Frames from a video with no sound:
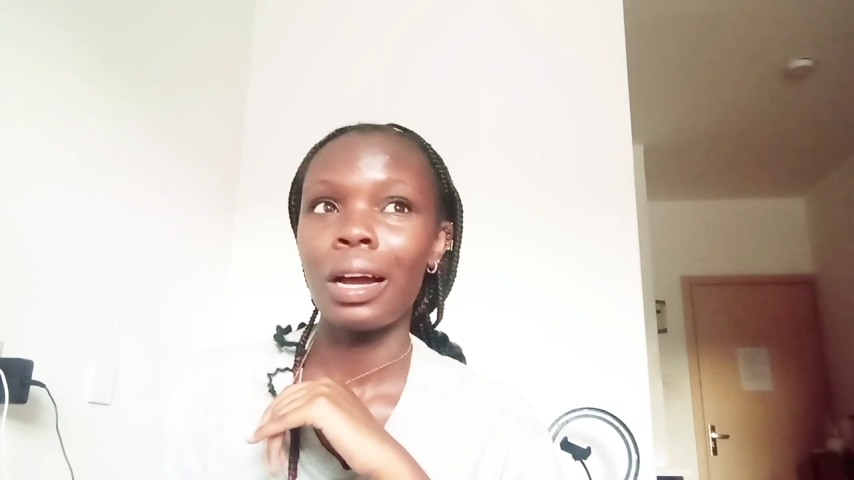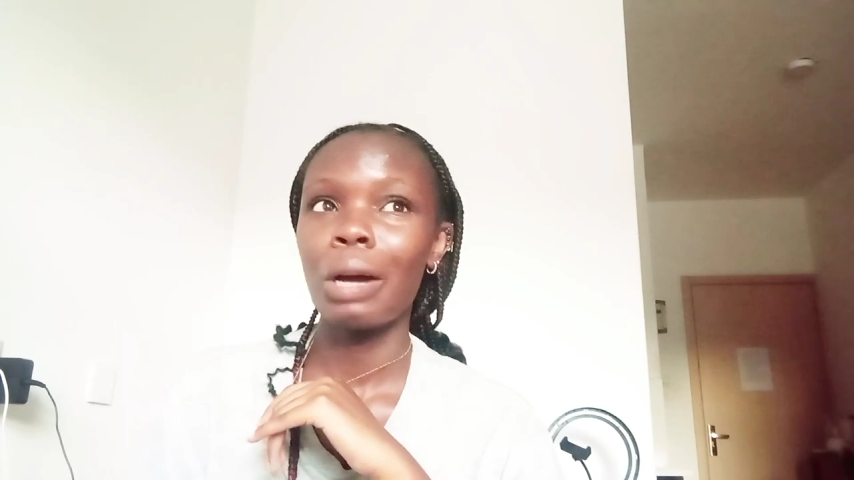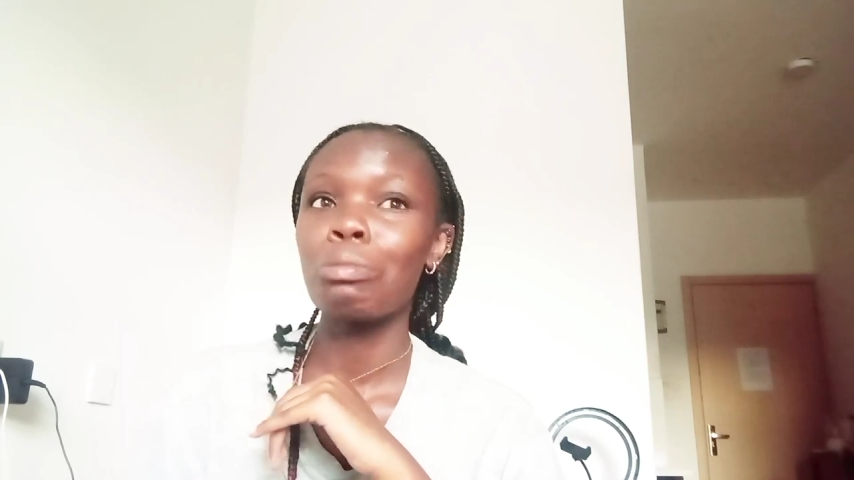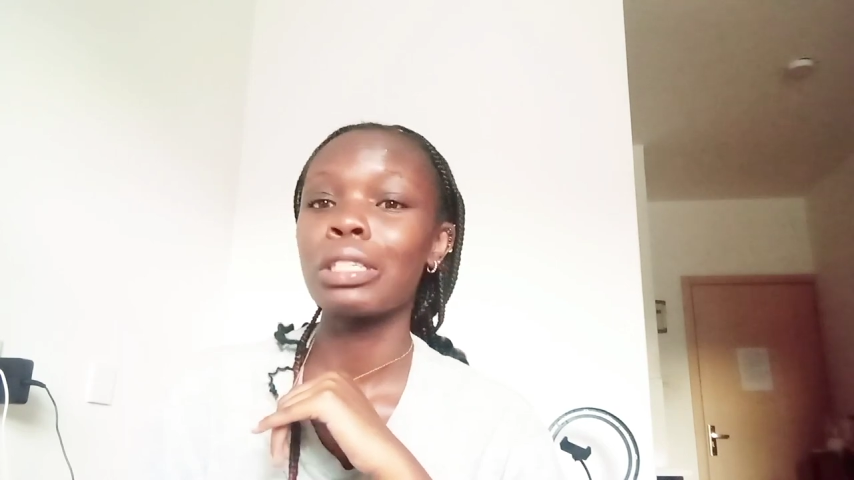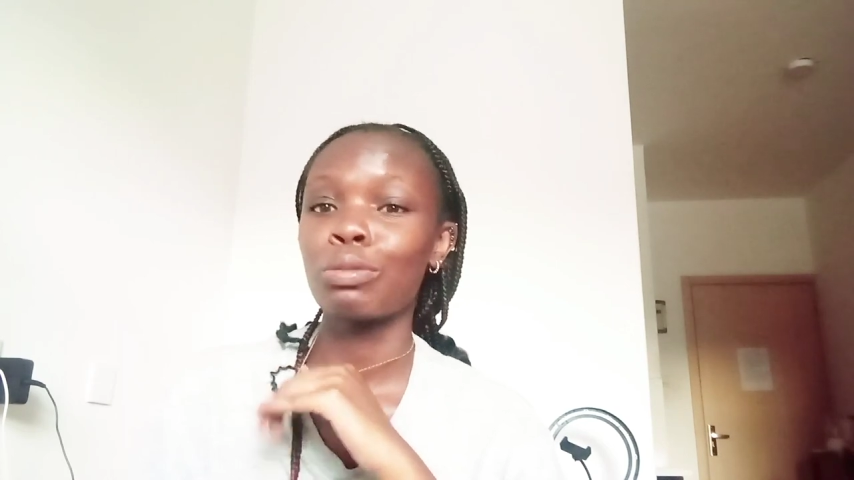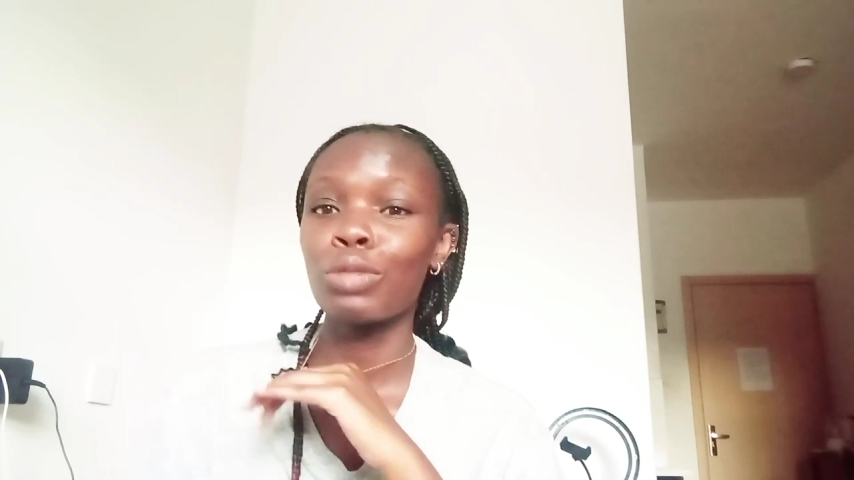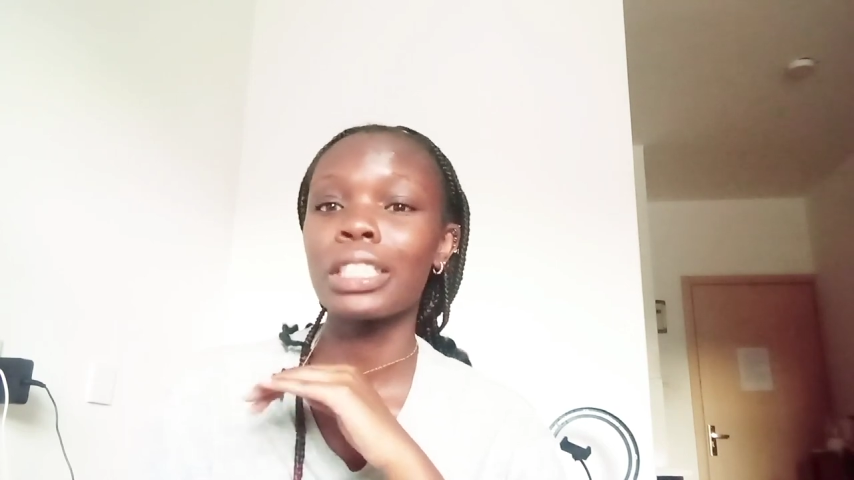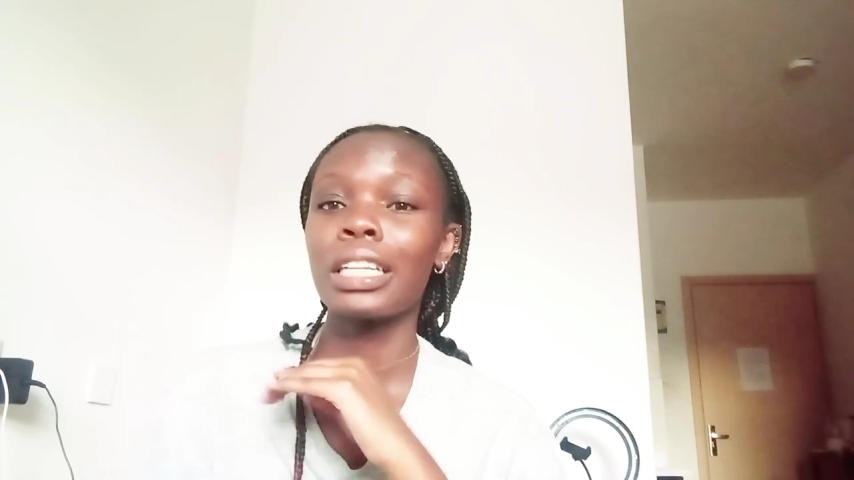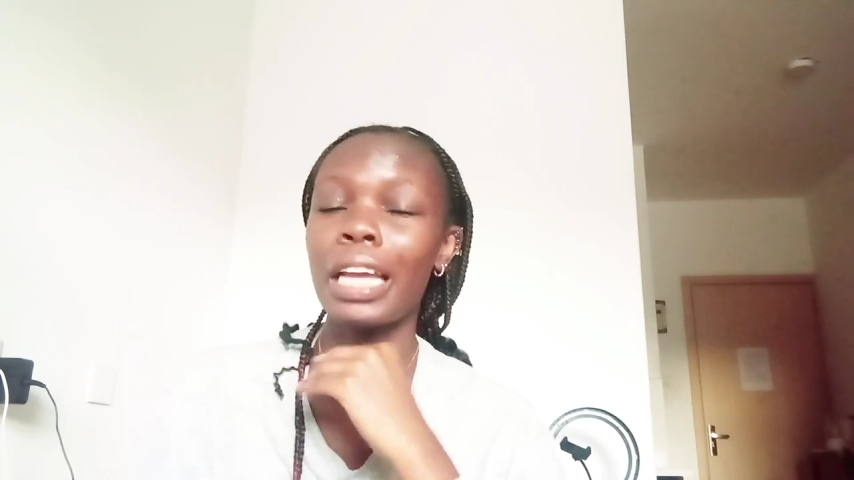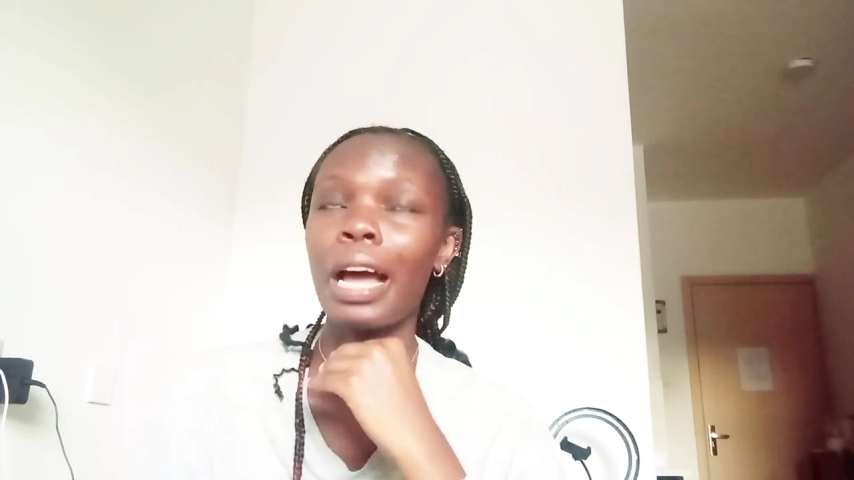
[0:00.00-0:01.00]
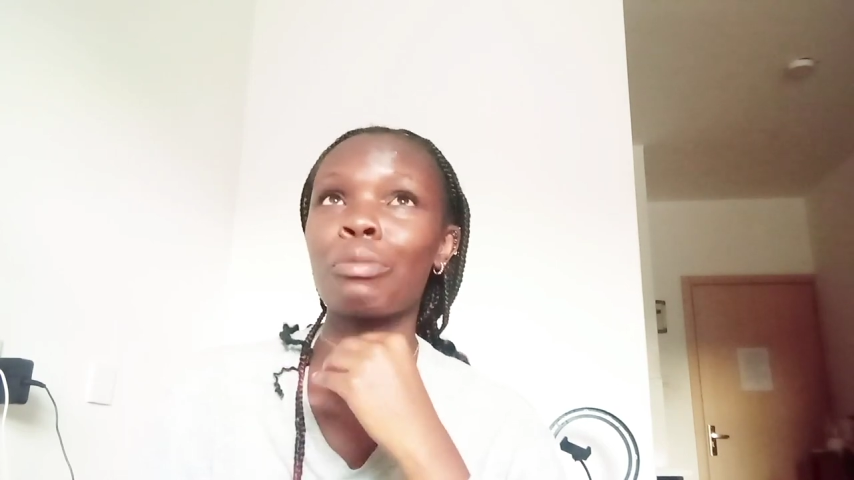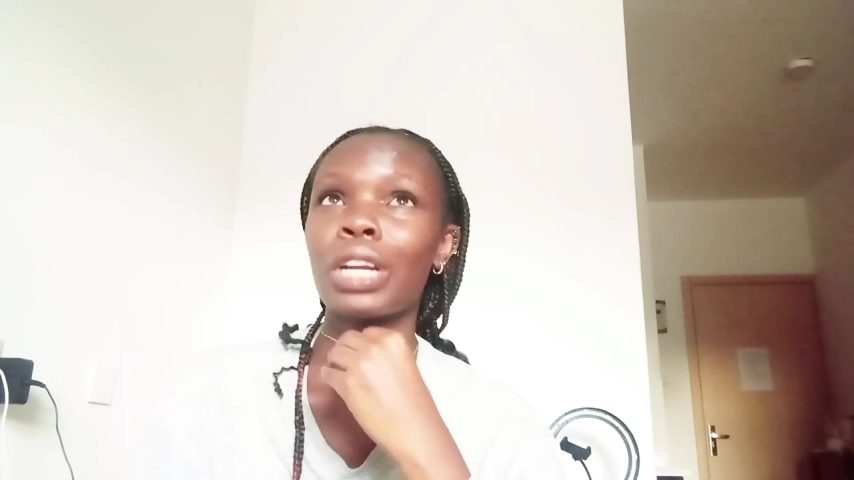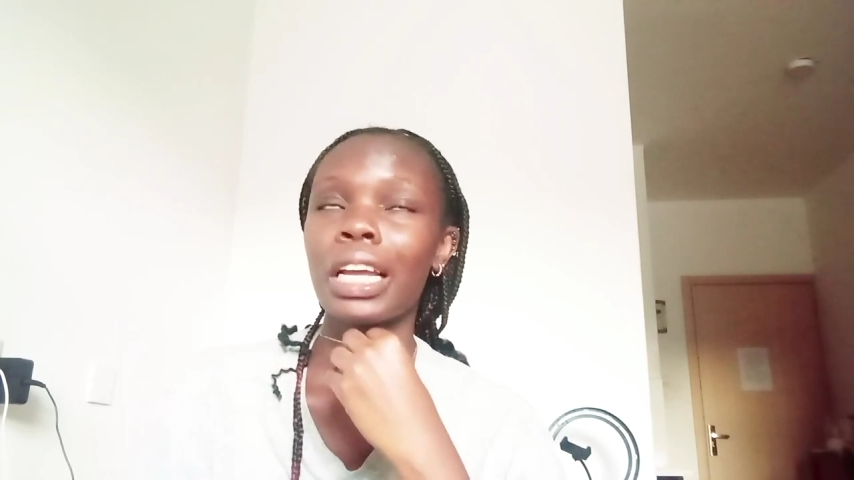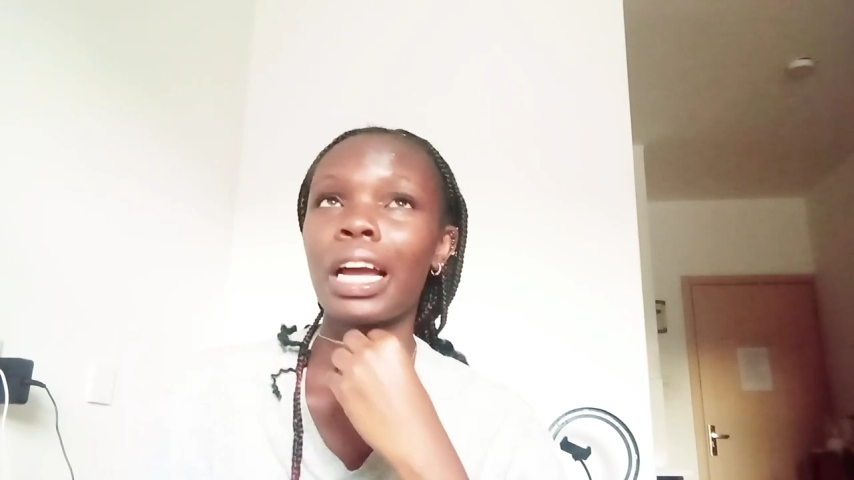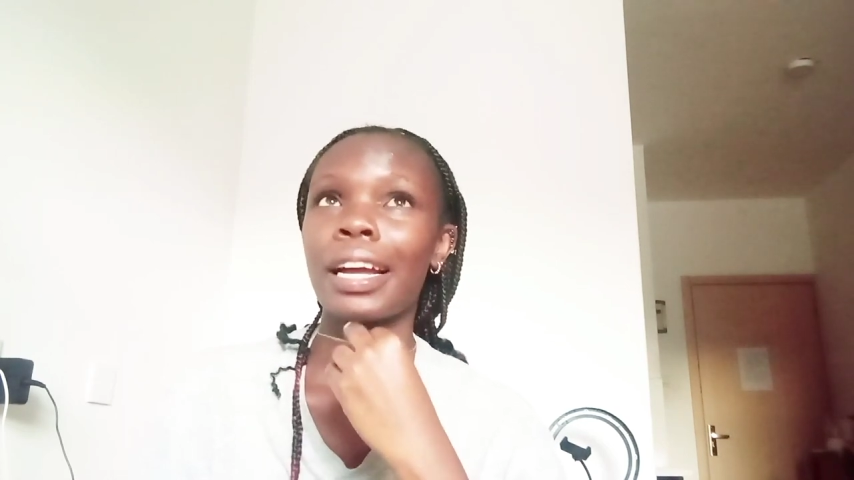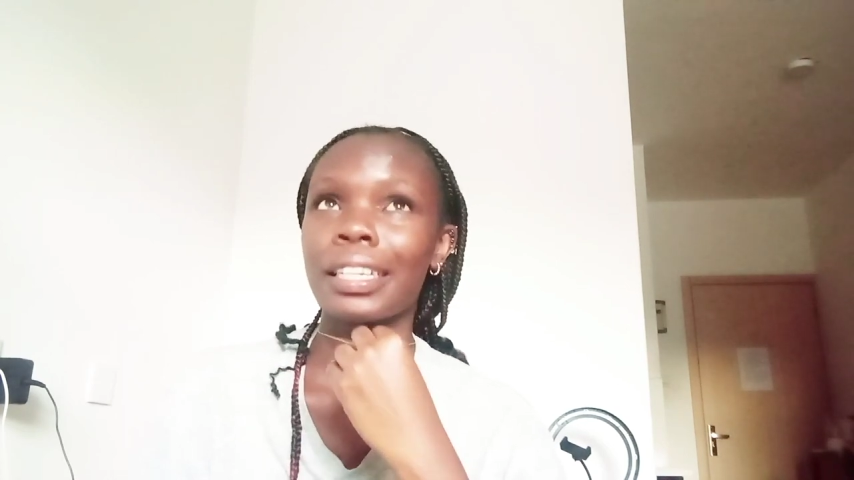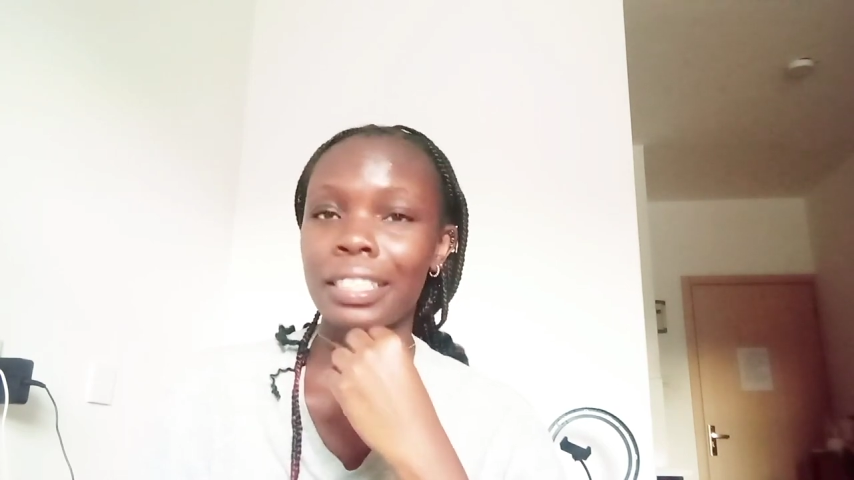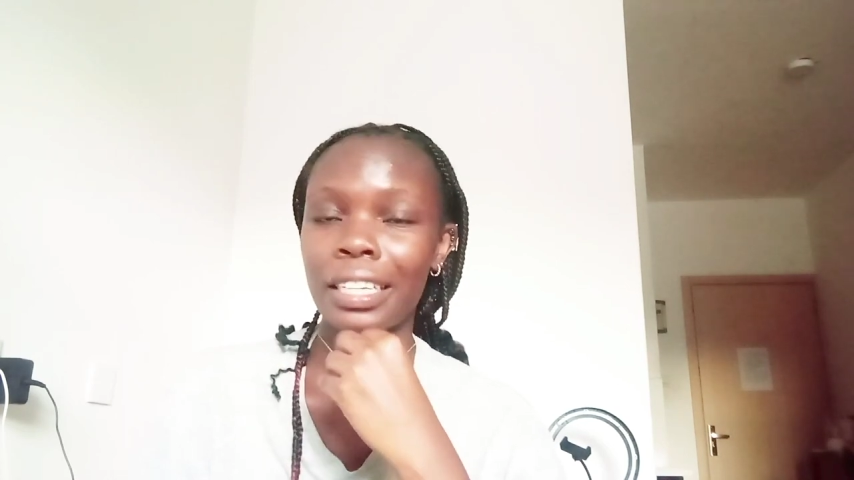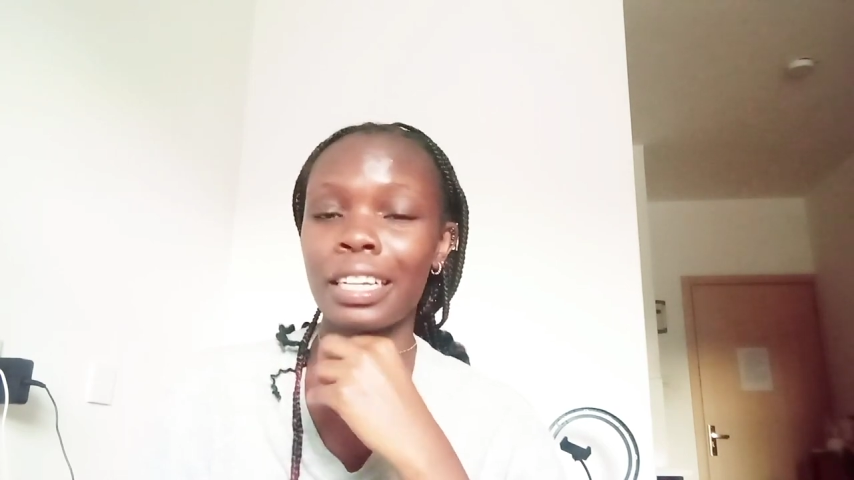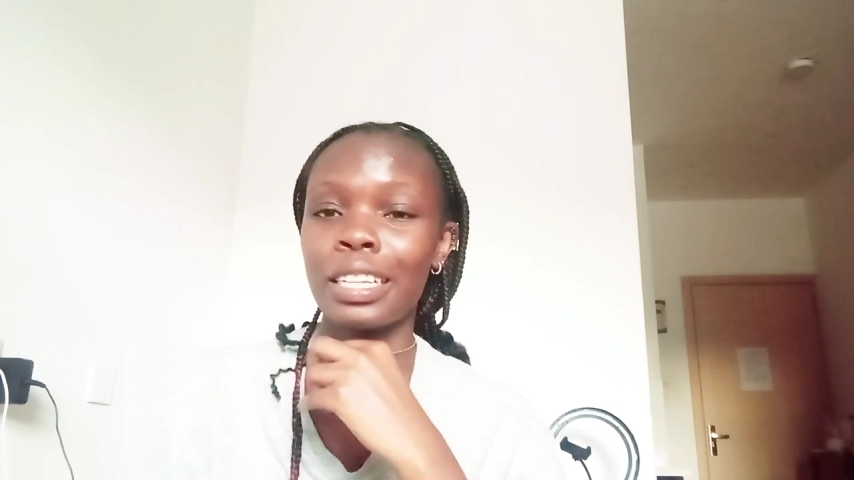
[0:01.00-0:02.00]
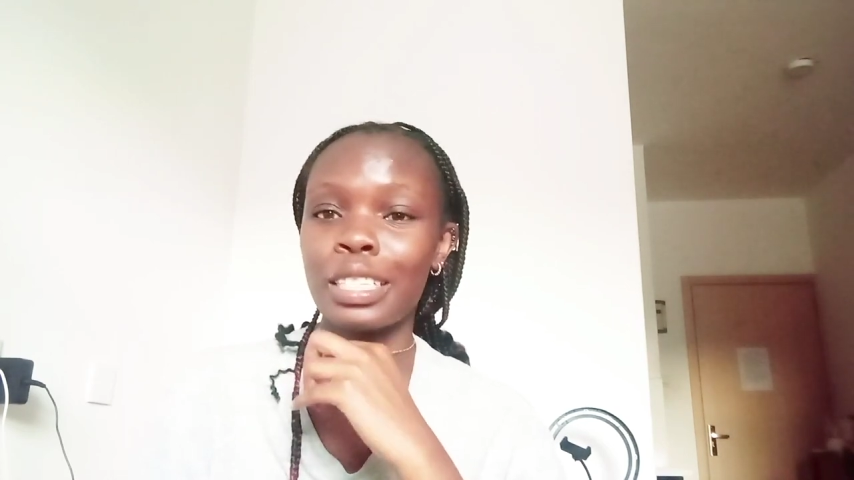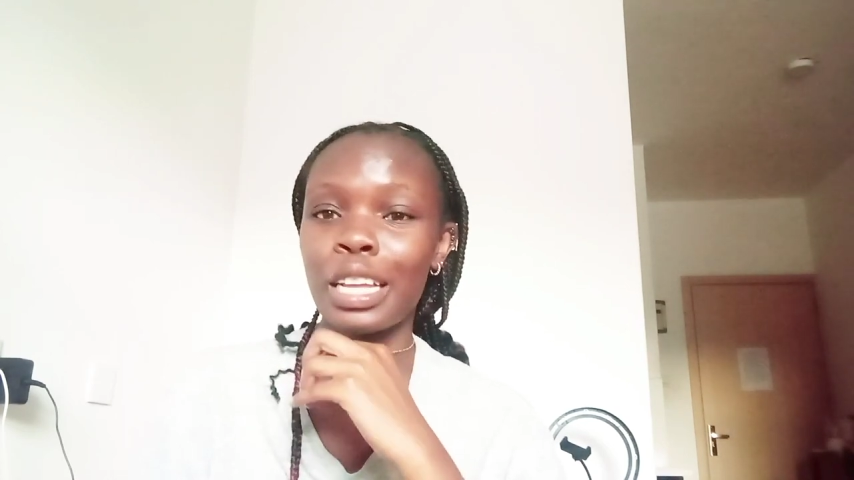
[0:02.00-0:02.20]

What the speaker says: But mostly, I'm really anxious